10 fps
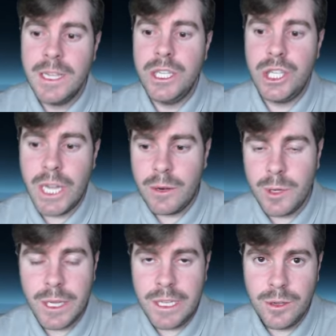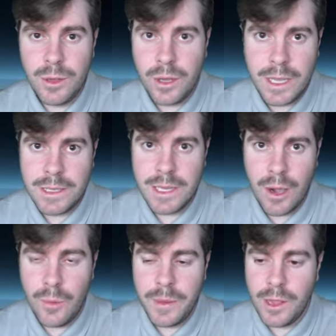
generally you're looking to open